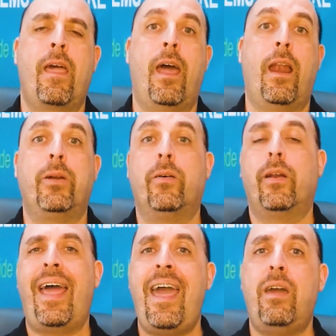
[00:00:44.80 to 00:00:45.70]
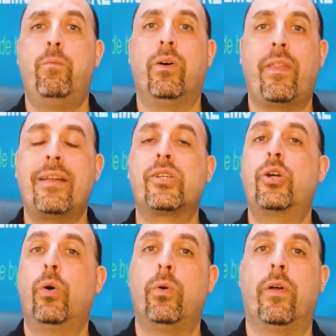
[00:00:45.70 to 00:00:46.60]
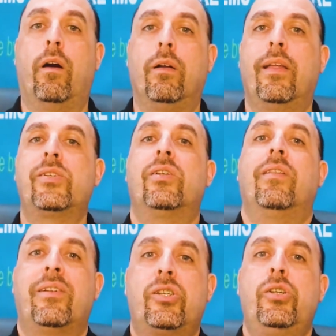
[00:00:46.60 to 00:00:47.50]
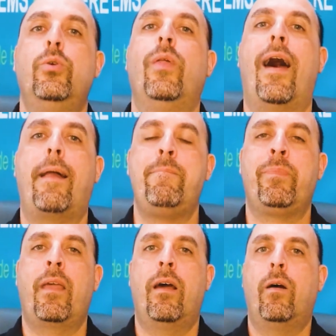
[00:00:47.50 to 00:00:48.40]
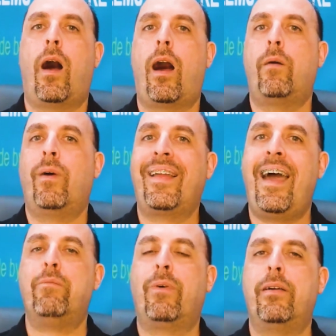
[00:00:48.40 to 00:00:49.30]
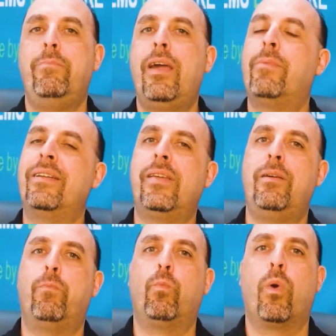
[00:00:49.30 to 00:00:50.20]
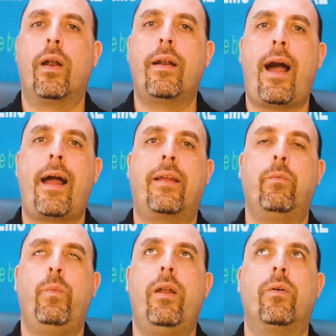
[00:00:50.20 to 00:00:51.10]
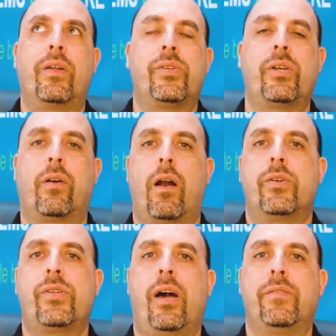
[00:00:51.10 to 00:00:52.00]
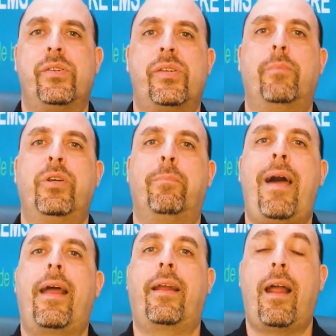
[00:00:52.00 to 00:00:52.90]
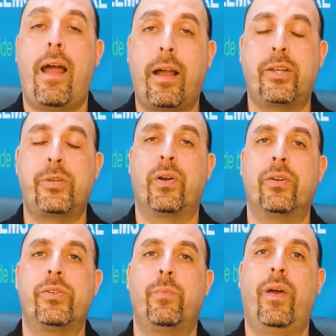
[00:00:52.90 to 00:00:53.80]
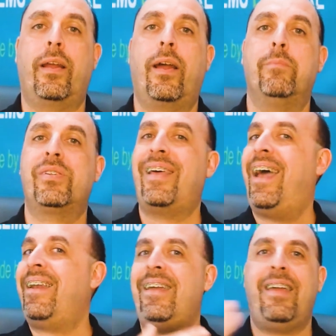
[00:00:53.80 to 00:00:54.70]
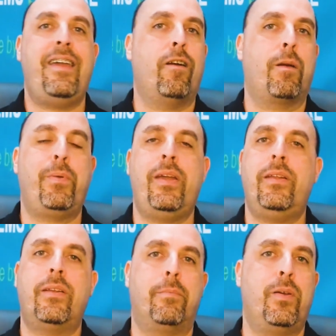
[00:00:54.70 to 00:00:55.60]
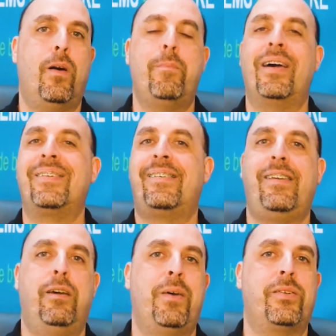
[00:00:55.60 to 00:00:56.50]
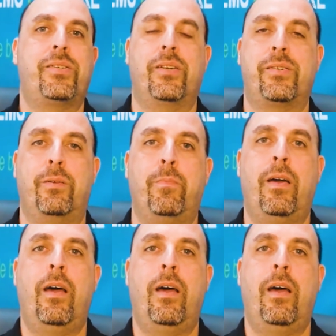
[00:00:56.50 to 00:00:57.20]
And I'm going, hey, well, that's cool and all. Let's do that. Again, me and my team, we don't consider ourselves as subject matter experts when it comes to any ERP, WMS, TMS system.